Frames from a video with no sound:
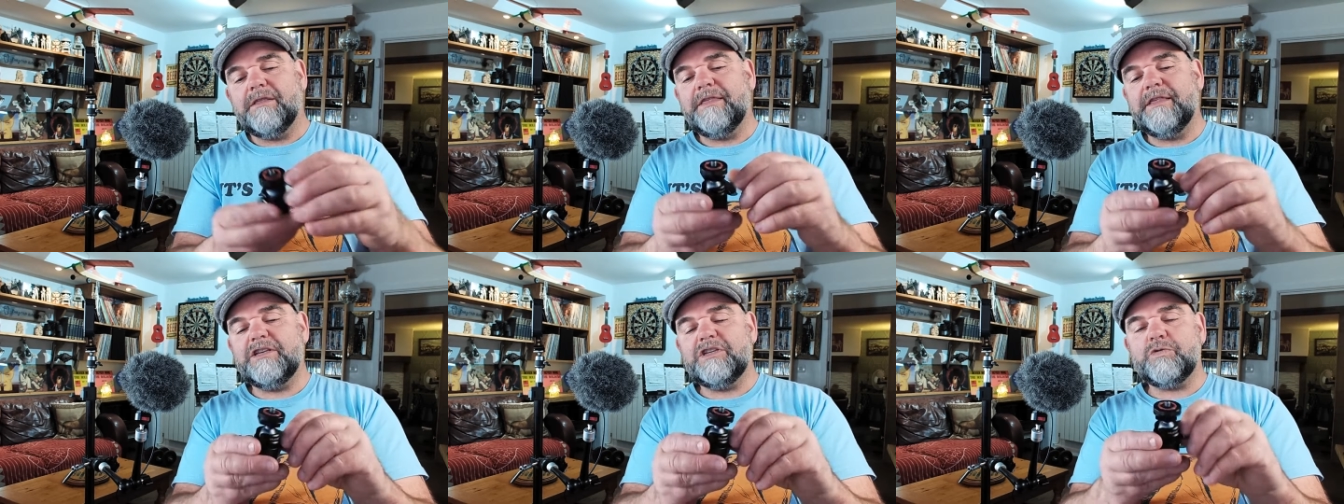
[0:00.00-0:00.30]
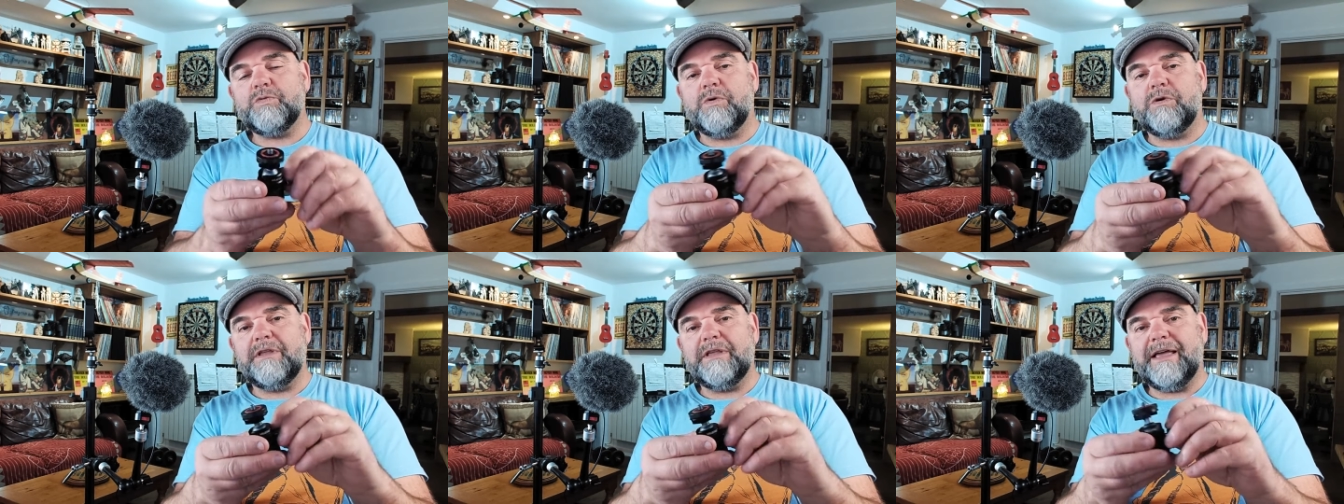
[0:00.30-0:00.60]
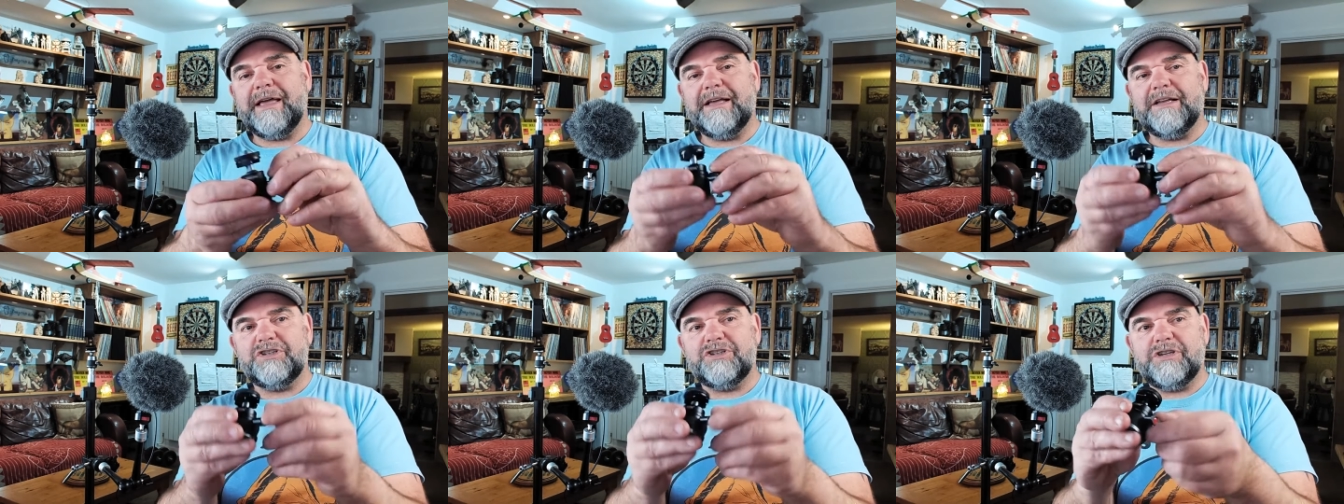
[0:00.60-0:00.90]
This one,
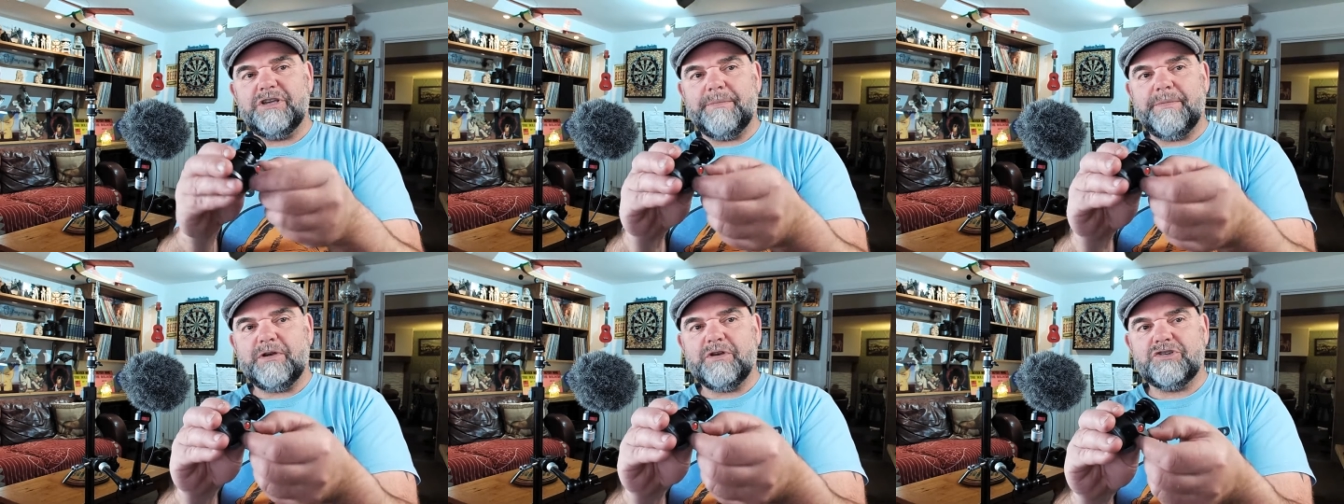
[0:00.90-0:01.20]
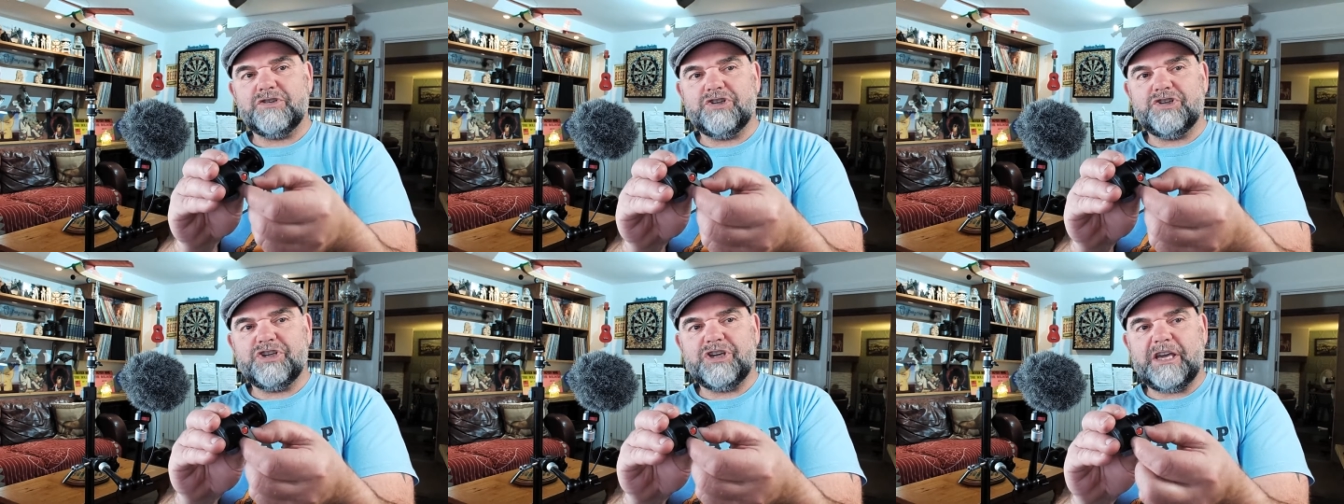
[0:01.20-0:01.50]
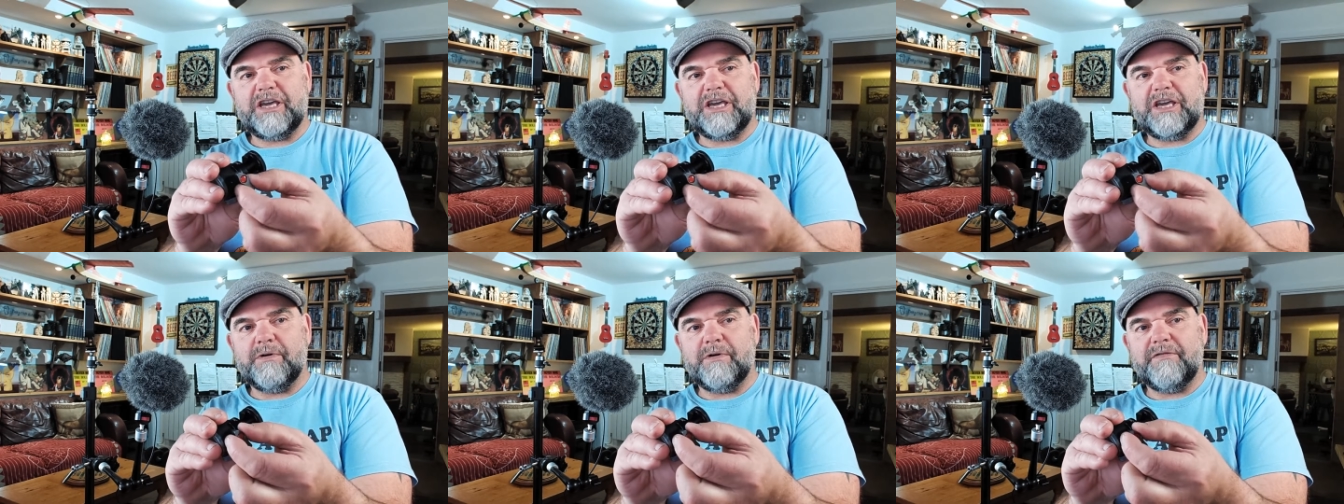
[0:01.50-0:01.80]
actually, because of the
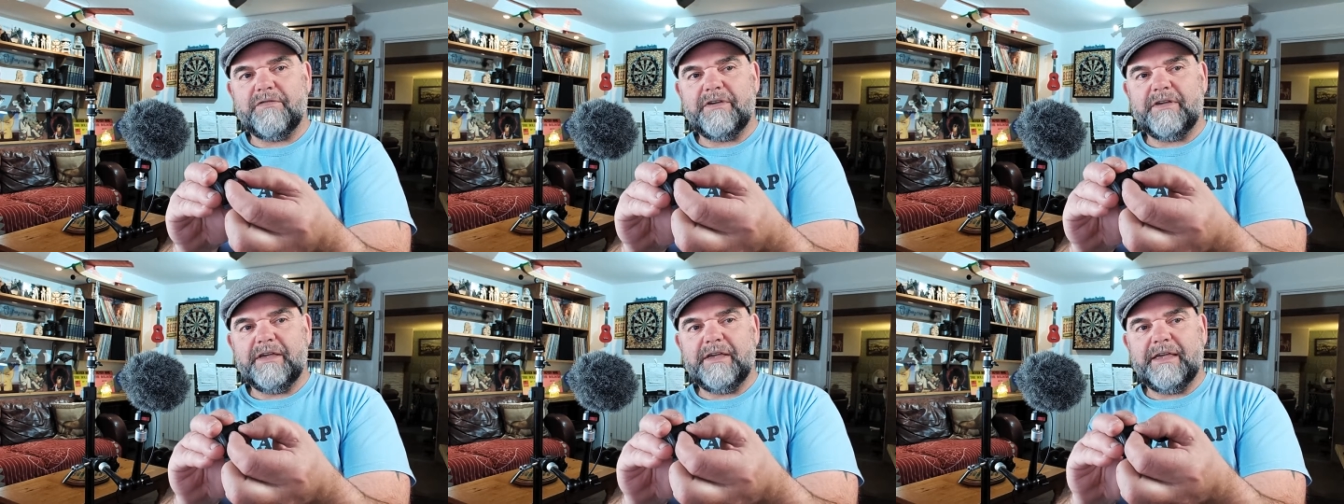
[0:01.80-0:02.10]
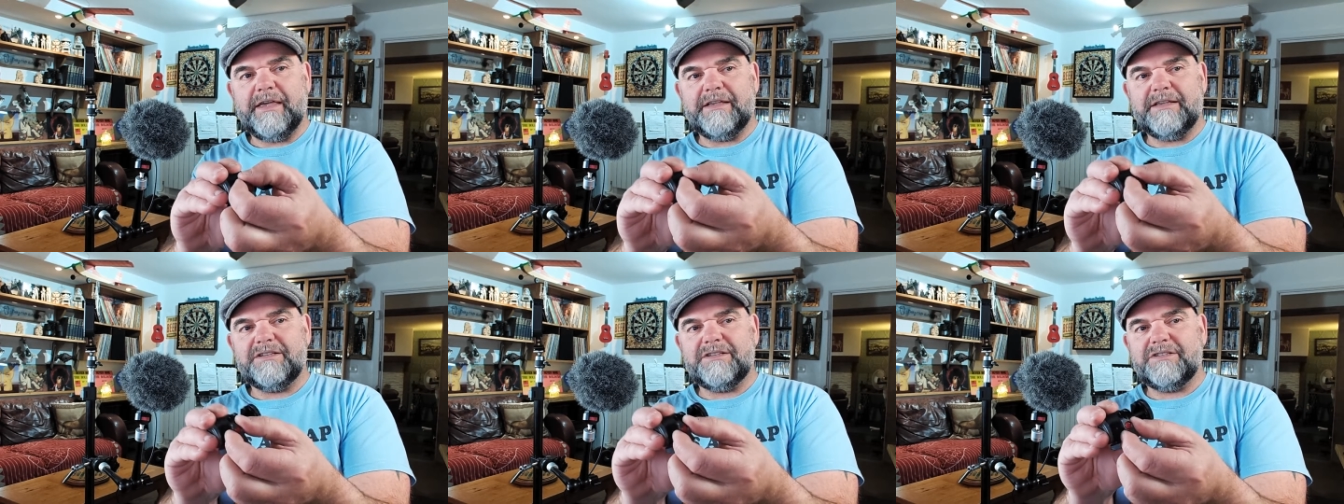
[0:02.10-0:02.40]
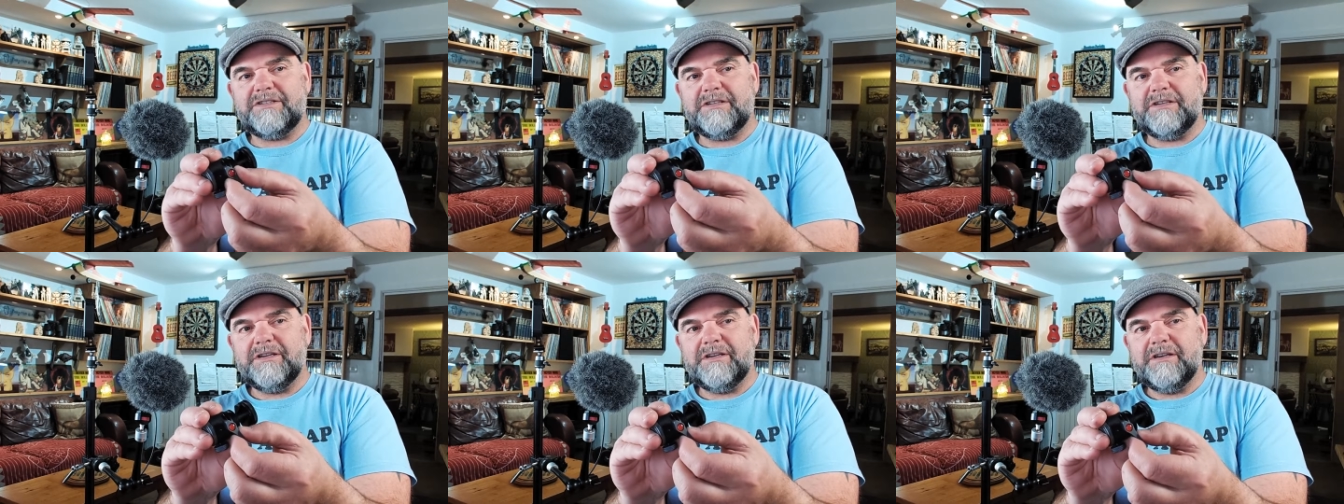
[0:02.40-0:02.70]
shape of it,
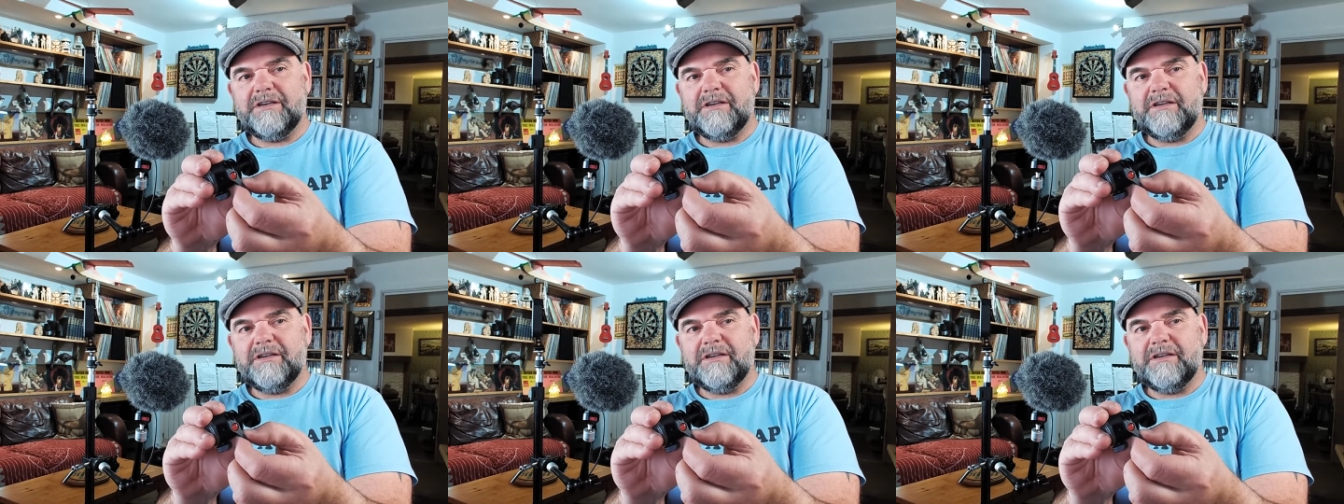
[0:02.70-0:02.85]
it's